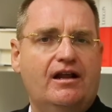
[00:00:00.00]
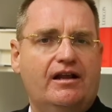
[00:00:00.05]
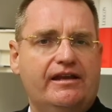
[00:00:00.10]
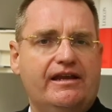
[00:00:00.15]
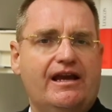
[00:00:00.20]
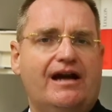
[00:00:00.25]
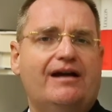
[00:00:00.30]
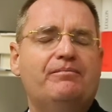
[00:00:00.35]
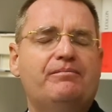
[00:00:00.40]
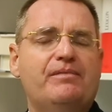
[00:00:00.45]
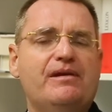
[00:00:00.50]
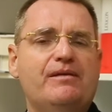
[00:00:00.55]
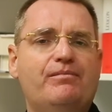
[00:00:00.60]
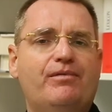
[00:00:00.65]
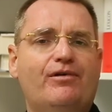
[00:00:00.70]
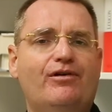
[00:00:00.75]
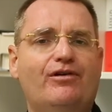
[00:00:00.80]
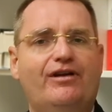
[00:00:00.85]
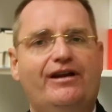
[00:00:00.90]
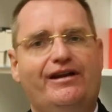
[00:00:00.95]
young
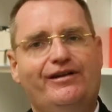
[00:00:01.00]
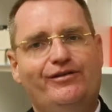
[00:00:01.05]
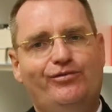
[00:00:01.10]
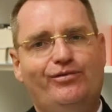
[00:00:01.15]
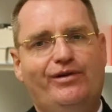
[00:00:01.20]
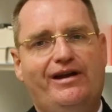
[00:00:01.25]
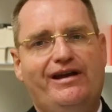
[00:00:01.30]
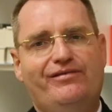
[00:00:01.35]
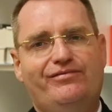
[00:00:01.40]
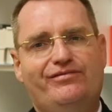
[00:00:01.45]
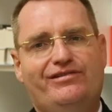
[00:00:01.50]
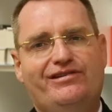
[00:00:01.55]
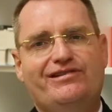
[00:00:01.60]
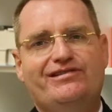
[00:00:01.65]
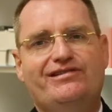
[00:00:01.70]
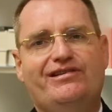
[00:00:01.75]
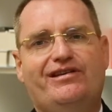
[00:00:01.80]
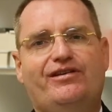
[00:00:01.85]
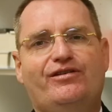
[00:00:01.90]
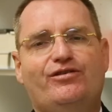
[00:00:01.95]
people, and to have
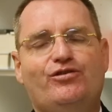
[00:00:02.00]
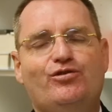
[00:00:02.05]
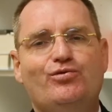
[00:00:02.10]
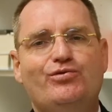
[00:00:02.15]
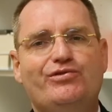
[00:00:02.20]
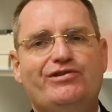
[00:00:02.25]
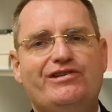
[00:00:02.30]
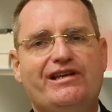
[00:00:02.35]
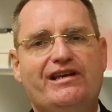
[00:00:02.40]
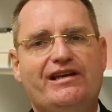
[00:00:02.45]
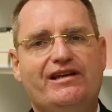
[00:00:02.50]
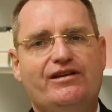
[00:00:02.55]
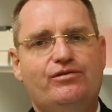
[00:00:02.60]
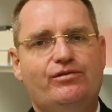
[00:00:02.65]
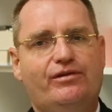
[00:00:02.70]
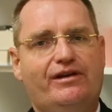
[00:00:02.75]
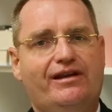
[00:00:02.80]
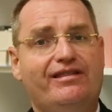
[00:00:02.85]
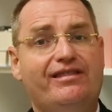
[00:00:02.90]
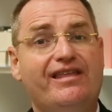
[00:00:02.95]
this Youth Day
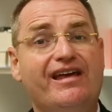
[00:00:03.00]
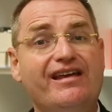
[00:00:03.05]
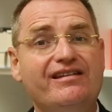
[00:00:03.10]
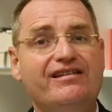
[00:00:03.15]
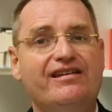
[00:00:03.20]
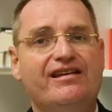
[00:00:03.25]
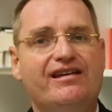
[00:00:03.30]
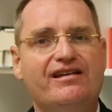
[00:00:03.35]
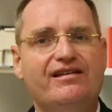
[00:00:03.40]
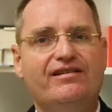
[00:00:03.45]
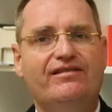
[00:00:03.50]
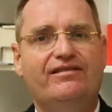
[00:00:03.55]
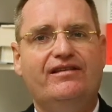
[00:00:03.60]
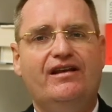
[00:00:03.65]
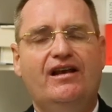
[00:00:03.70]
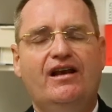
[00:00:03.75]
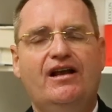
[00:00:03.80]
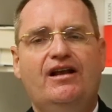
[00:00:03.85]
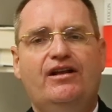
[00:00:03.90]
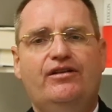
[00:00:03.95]
during 10
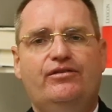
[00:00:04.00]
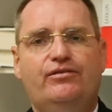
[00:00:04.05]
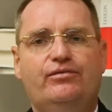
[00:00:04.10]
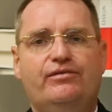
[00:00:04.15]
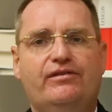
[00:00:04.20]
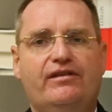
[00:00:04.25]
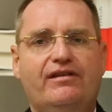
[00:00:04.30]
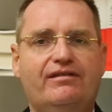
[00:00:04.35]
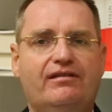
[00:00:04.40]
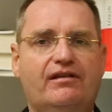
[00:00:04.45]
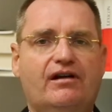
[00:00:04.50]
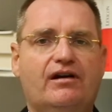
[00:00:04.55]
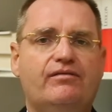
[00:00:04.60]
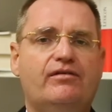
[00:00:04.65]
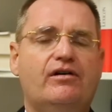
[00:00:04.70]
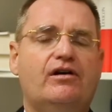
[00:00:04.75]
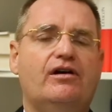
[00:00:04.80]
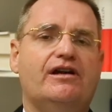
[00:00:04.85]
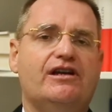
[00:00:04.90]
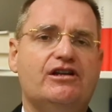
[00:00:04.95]
days to
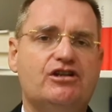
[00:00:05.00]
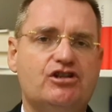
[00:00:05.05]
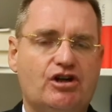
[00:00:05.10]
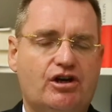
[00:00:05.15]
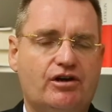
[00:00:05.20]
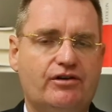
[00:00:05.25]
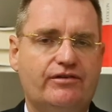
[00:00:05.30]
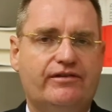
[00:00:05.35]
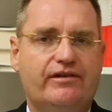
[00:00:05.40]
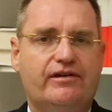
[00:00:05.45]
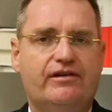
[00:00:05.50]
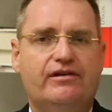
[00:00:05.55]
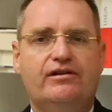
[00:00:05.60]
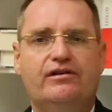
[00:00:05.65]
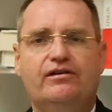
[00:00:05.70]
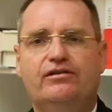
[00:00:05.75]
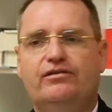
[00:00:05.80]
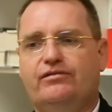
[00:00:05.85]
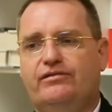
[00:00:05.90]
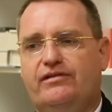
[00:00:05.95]
discover each
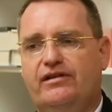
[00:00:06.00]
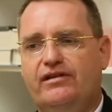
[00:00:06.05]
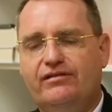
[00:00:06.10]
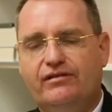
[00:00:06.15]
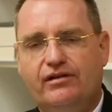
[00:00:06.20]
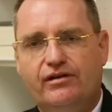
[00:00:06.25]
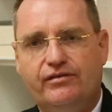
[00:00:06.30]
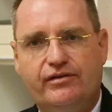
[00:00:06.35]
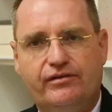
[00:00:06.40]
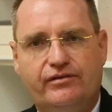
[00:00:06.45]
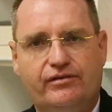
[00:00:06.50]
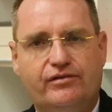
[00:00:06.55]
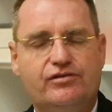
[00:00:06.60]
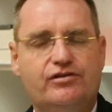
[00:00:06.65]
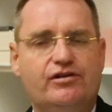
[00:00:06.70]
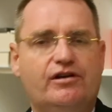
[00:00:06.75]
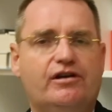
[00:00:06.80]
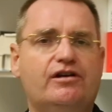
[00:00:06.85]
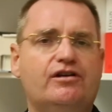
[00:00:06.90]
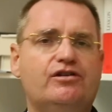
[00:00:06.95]
other, to discover the
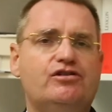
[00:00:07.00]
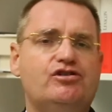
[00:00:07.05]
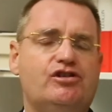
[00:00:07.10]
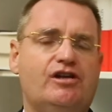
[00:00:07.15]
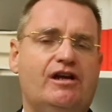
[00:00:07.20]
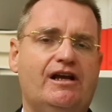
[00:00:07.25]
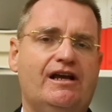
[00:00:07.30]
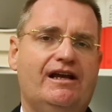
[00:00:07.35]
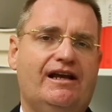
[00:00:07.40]
church,